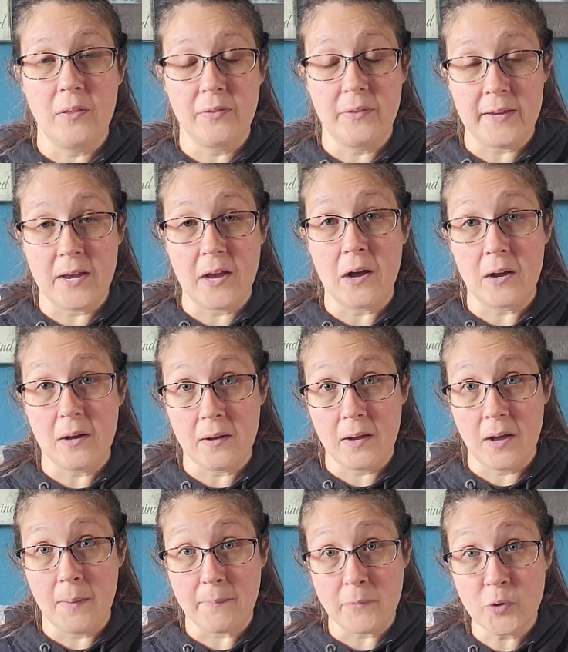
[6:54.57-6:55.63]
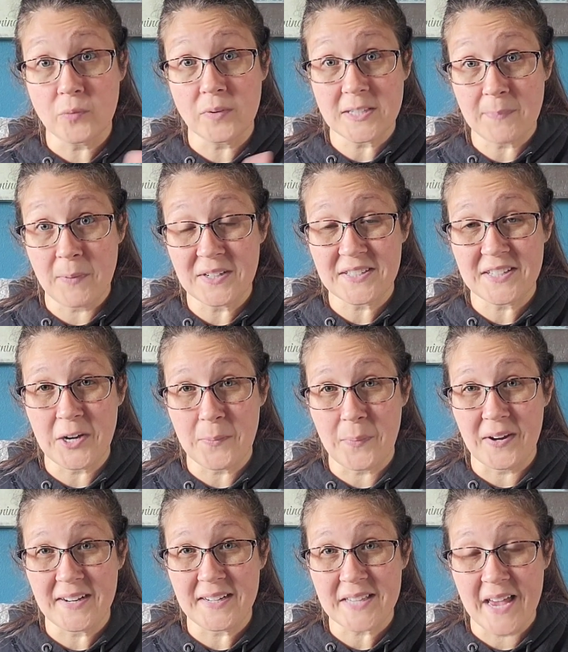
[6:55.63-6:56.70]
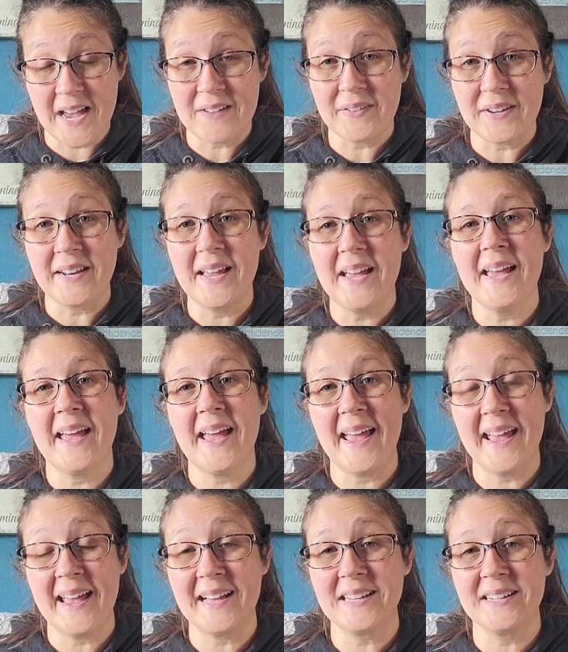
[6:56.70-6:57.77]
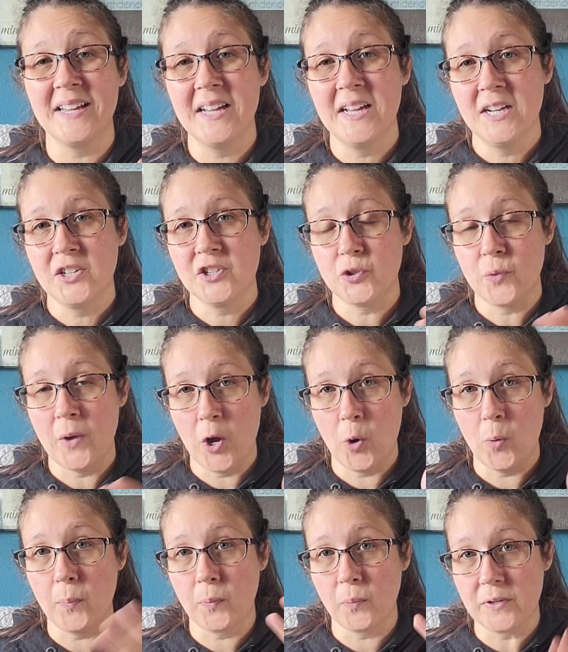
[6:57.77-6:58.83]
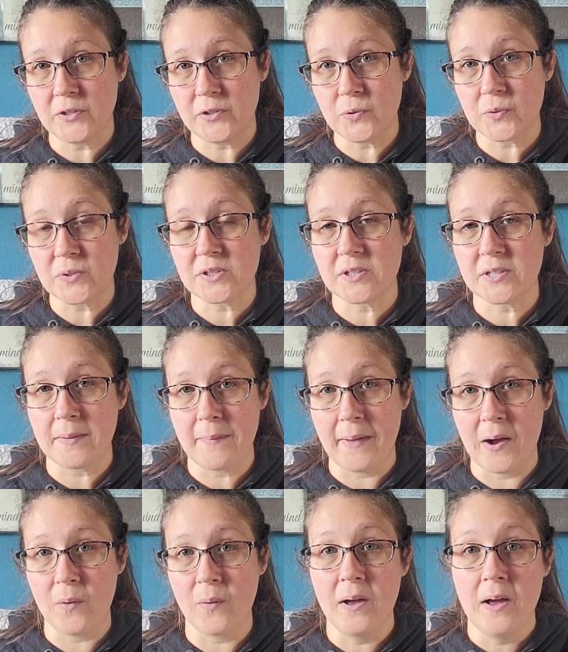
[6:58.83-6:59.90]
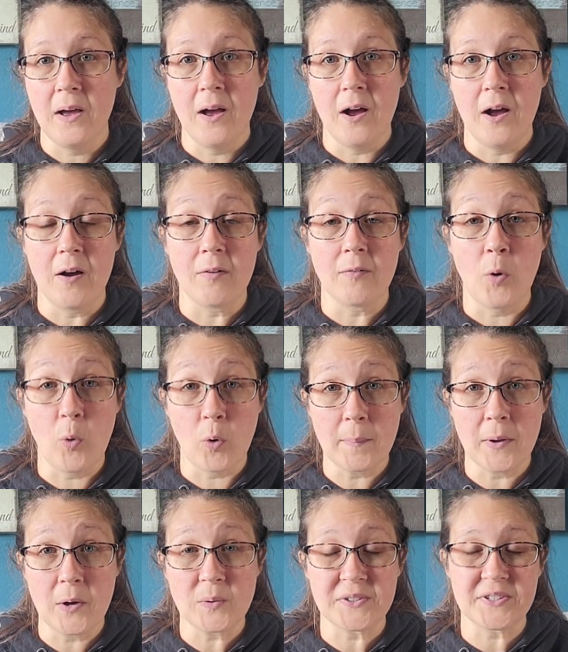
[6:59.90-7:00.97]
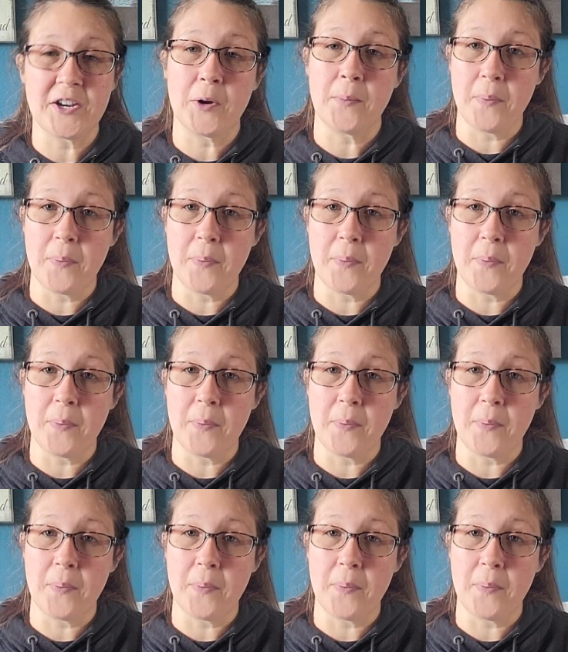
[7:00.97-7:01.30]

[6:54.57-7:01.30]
the immune response that your body is having, and to help reduce the amount of hormones that your